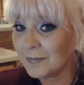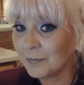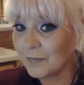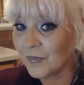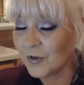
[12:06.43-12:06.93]

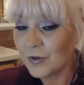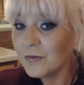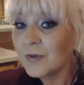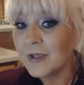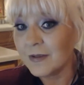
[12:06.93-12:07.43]
for 2
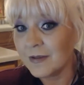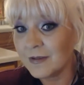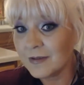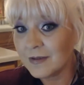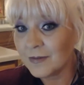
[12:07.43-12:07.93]
reasons.
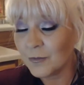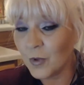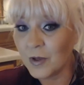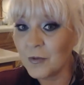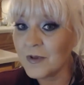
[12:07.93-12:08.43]

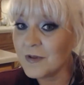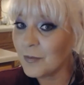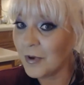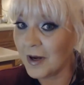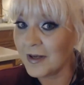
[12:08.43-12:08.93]
One was the
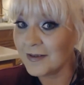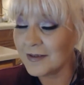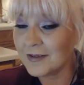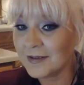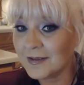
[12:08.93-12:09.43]
price,
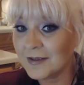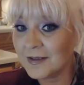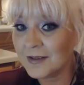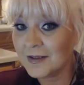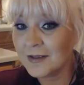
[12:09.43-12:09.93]

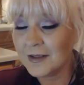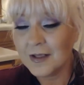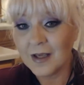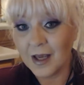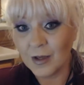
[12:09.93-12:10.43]

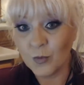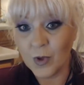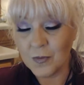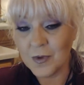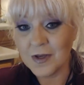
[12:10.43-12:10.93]
and one
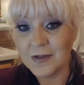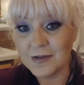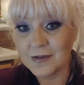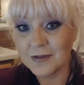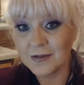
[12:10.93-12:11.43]
was
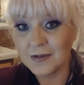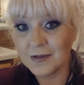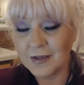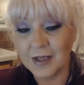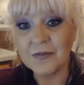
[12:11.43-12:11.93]

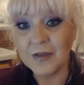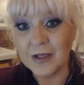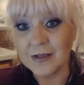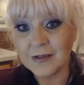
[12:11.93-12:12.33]
they fit.